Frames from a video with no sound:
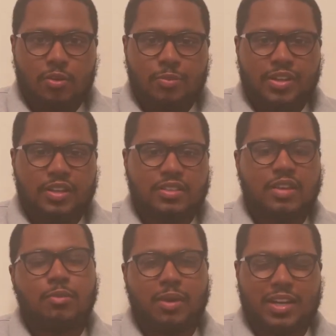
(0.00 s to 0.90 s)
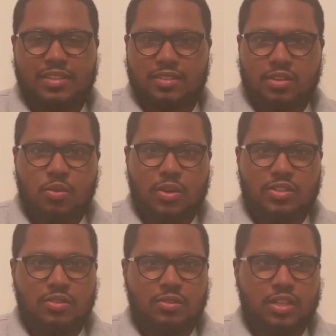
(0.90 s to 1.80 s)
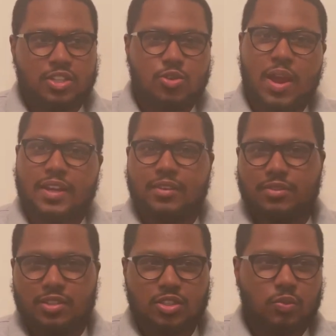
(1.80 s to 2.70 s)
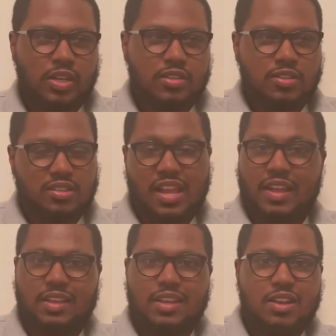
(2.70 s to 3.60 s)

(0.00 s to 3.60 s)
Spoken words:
because everybody's going to attractive situations like